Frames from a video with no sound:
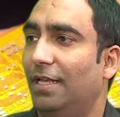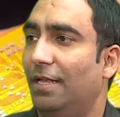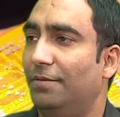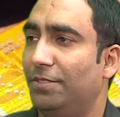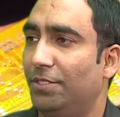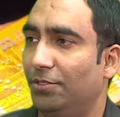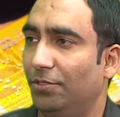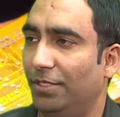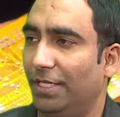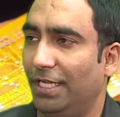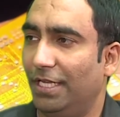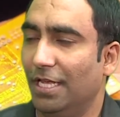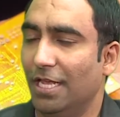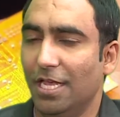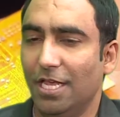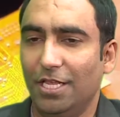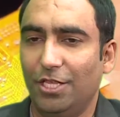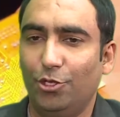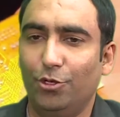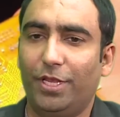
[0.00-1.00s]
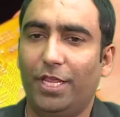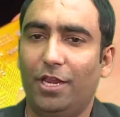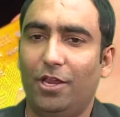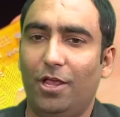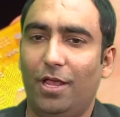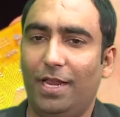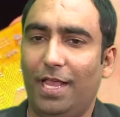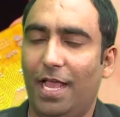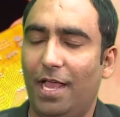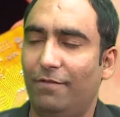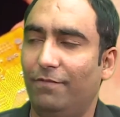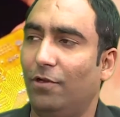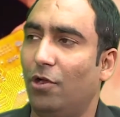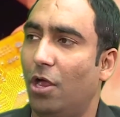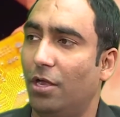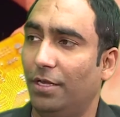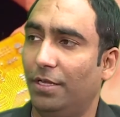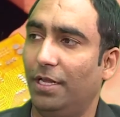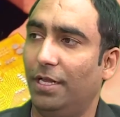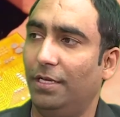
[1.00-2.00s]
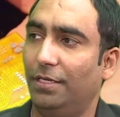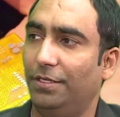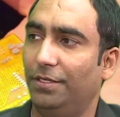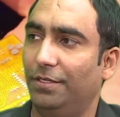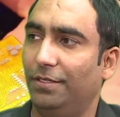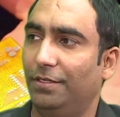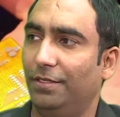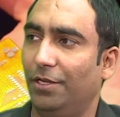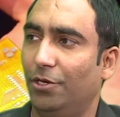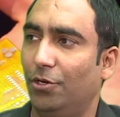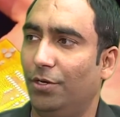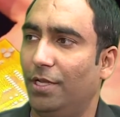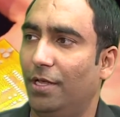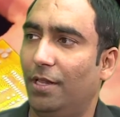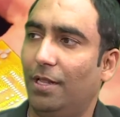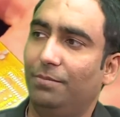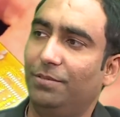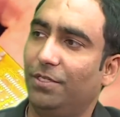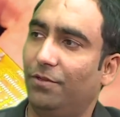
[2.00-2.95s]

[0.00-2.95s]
Absolutely. You cannot have content, developed